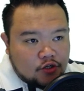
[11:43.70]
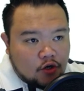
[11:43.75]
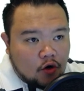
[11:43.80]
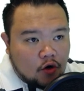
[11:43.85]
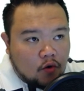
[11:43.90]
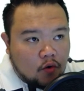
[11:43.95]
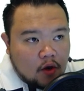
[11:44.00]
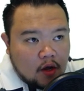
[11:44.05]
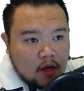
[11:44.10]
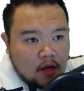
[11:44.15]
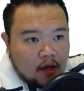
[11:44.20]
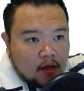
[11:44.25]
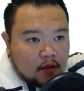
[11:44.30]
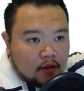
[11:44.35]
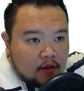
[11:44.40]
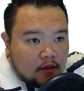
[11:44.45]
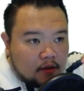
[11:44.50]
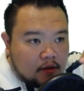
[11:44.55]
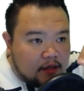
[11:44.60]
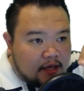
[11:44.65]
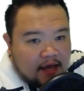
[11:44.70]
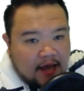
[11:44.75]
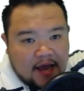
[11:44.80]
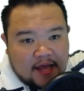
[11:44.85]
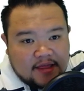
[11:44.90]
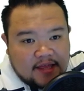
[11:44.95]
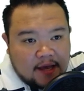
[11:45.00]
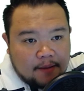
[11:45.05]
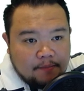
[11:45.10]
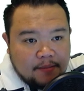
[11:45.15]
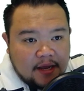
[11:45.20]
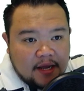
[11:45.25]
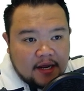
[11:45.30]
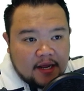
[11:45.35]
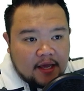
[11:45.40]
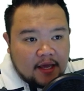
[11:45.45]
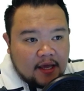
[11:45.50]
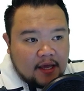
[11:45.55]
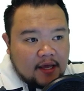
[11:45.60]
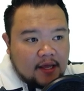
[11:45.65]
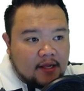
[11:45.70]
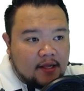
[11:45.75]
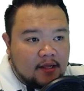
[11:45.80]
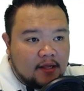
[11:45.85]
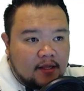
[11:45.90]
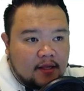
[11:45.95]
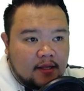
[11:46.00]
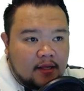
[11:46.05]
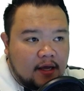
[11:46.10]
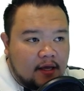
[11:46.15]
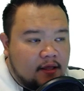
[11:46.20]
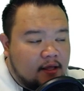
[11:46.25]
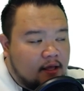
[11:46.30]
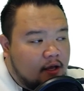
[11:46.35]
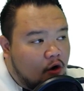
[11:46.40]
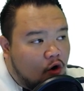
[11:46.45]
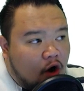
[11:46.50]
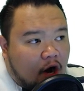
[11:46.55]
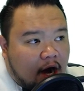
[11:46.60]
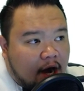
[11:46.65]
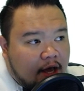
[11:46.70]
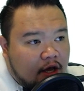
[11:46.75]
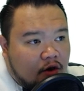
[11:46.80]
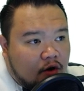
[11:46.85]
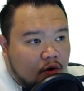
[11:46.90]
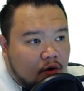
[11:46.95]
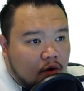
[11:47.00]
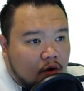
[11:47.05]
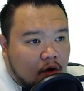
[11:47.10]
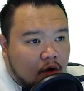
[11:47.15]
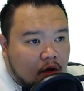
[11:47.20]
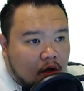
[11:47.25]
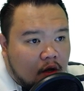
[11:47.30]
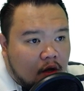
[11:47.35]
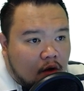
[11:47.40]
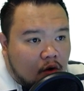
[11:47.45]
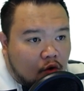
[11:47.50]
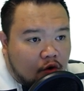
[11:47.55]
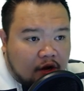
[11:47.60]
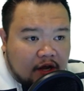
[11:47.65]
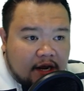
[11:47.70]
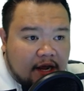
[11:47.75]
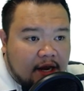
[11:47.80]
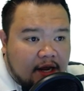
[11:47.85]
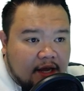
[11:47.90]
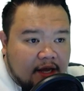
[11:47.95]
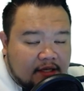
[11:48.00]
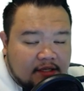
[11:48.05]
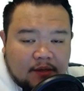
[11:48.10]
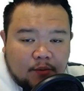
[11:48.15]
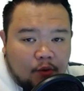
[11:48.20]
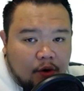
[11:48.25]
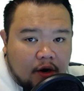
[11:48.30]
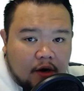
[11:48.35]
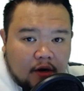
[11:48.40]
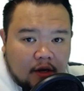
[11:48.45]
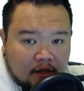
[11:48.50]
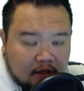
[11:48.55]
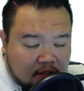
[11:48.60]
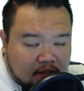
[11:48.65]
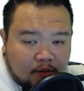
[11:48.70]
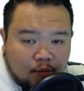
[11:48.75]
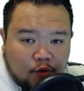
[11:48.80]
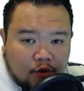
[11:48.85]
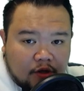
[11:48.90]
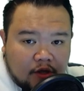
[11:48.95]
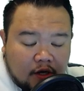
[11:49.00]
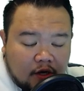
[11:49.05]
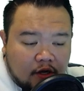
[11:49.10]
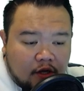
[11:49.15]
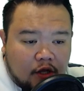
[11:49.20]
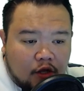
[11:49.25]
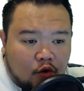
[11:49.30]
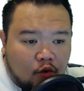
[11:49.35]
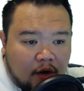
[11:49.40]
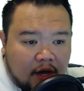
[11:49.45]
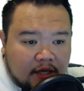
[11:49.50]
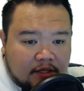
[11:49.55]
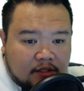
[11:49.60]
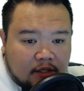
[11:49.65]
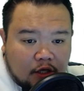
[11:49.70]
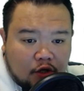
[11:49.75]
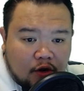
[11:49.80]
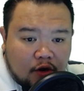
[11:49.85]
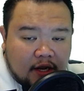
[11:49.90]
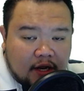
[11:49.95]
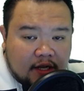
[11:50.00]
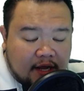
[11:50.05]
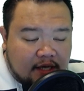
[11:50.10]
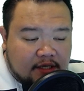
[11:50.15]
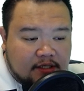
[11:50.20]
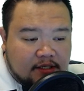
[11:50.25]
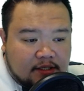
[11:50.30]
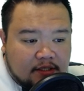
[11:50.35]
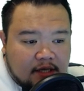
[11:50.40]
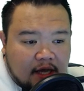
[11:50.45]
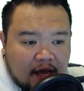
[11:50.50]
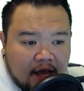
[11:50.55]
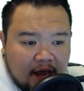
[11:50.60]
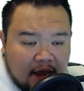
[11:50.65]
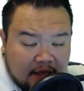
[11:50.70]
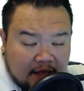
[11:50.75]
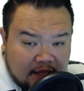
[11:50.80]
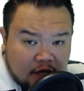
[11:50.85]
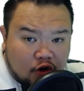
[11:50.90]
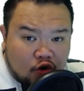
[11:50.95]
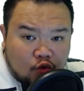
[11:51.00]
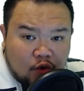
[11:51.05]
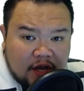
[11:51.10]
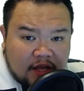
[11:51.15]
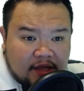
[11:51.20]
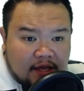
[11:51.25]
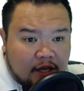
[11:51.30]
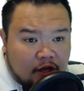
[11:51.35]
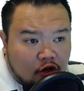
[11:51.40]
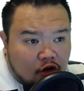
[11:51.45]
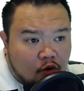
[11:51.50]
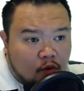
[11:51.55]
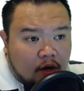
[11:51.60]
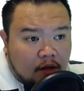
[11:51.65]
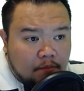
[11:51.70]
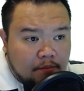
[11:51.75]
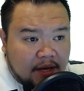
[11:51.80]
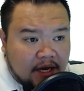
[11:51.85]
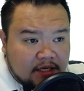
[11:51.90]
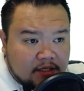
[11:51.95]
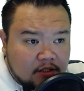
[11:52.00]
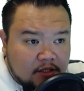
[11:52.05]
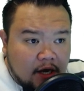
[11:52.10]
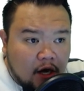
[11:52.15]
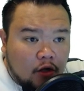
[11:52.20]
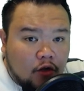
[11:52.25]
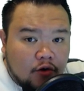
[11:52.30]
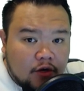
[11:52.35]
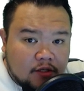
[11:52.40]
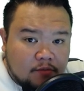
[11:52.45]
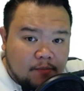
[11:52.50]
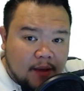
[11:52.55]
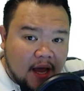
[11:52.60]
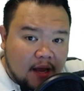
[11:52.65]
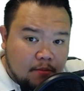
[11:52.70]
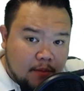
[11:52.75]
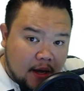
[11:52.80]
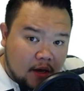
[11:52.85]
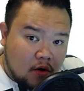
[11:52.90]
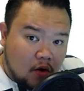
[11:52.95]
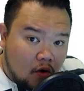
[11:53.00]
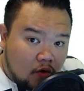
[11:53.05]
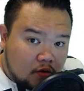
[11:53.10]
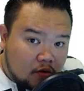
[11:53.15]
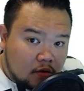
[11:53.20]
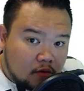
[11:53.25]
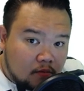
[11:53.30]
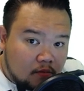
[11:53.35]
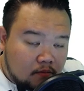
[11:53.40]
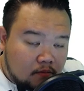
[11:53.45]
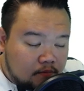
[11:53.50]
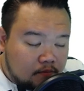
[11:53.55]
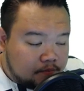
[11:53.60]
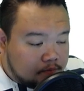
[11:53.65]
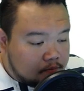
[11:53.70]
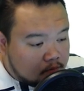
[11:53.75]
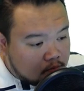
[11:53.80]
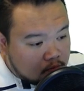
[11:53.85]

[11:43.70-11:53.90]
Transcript: and so they had that meeting in I think Ohio or Connecticut somewhere somewhere in there in the U.S. the United Nations, and they agreed that you know what because dollar is backed by gold,